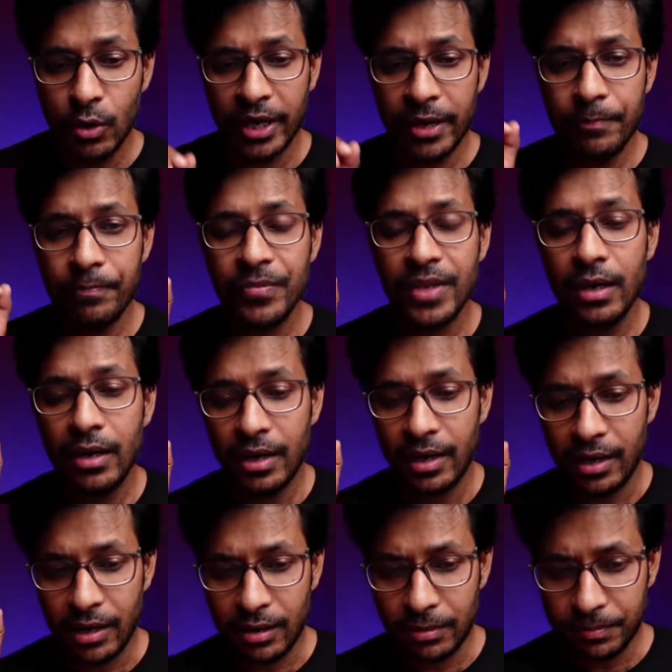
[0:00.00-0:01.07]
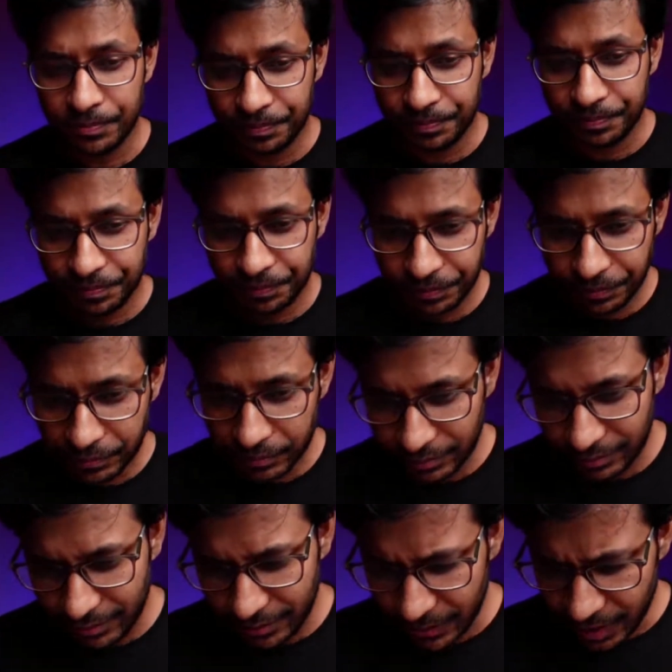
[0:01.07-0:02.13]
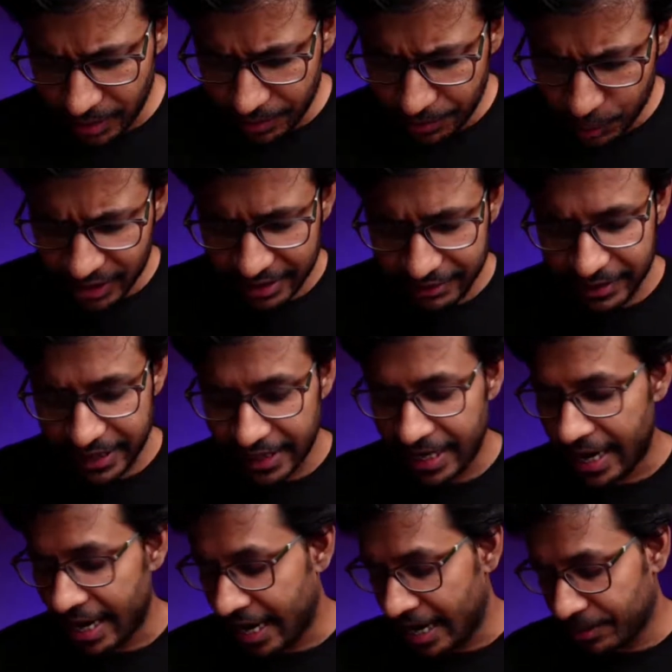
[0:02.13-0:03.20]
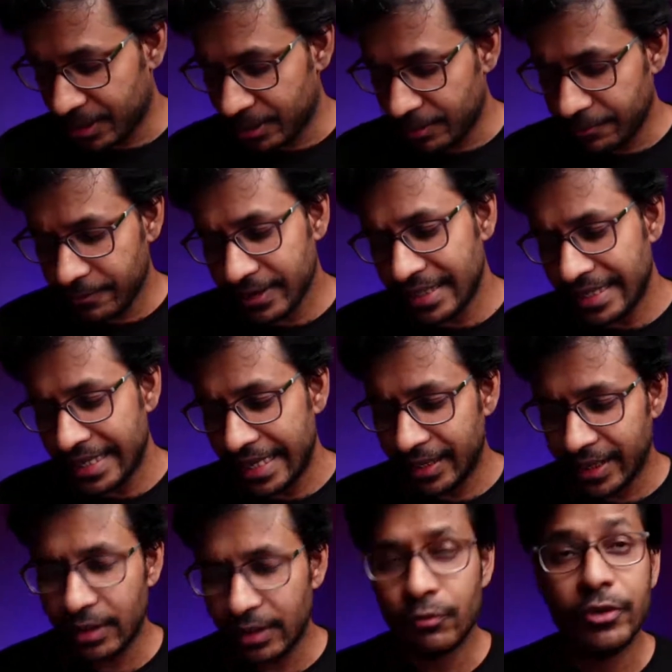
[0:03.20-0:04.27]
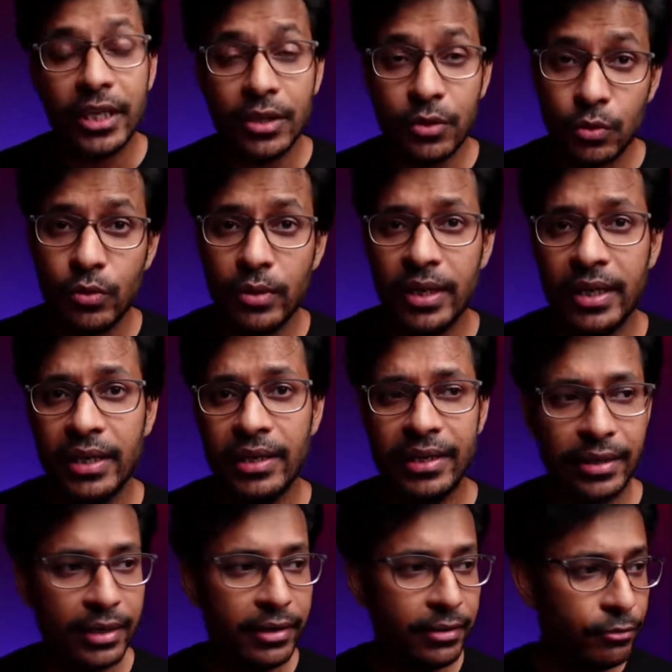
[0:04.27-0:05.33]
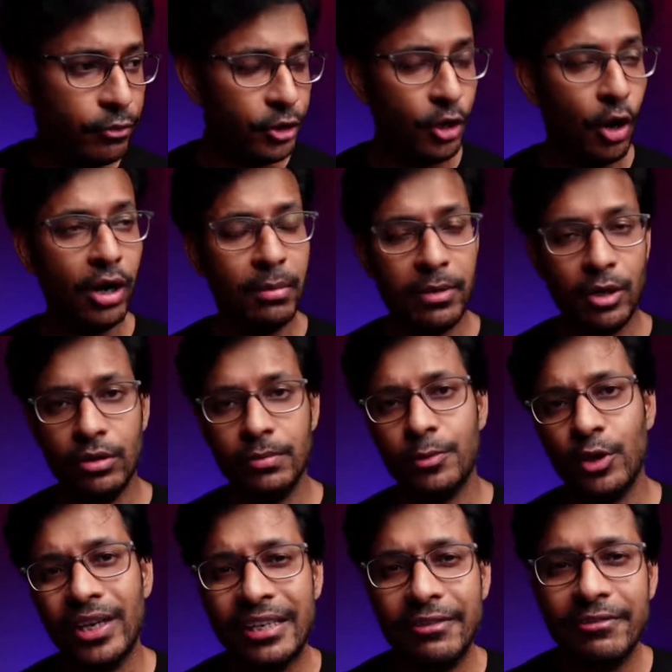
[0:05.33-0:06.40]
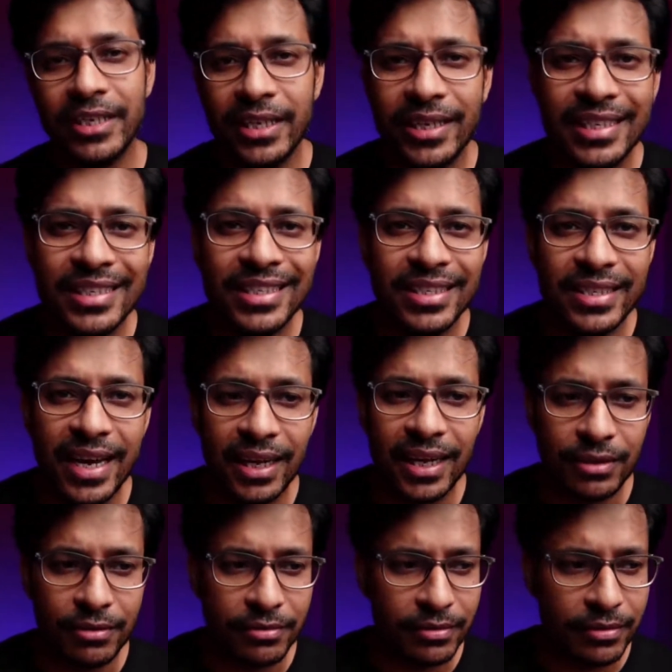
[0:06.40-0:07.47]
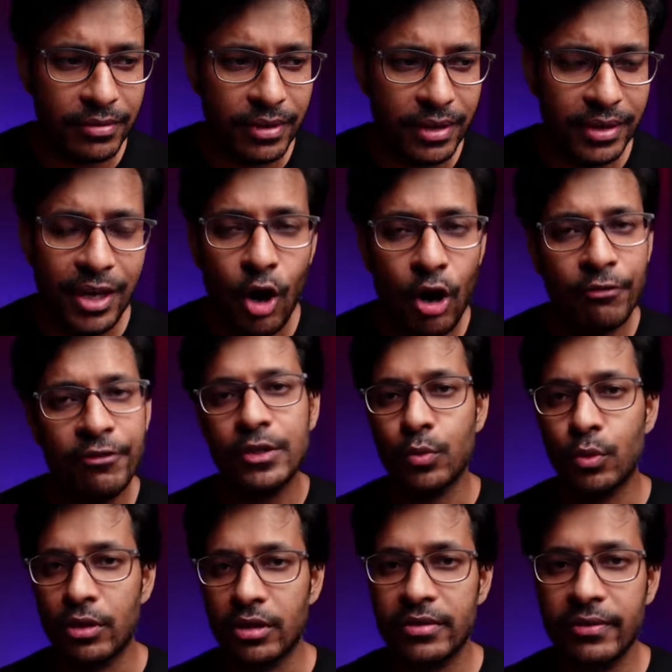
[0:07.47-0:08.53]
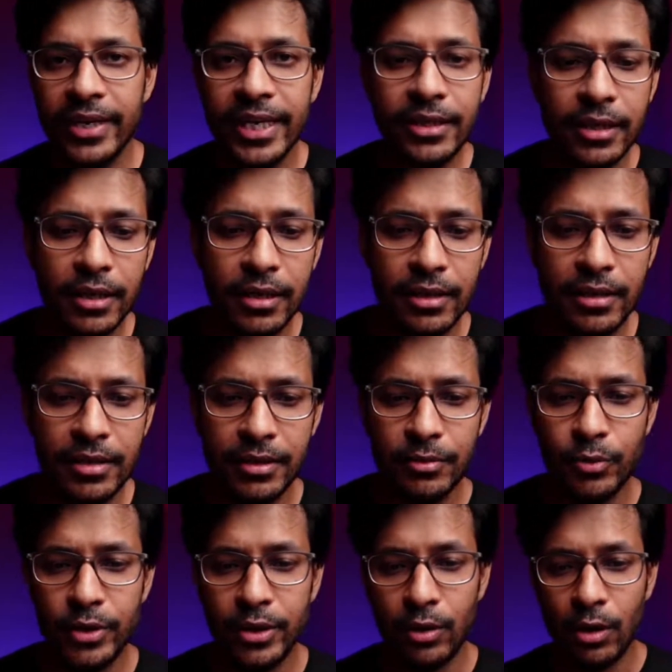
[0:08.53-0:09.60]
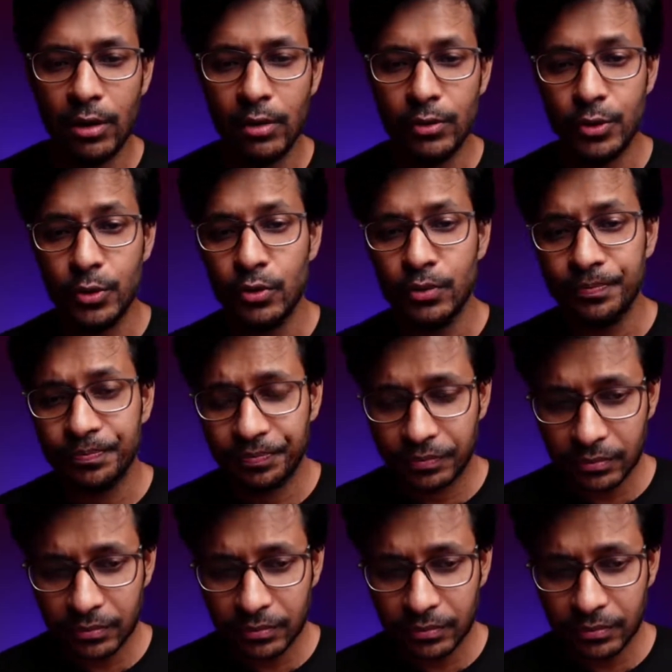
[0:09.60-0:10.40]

Okay, uh, productivity apps. The first thing that we do, if we talk about productivity, is that the office works, right? We all do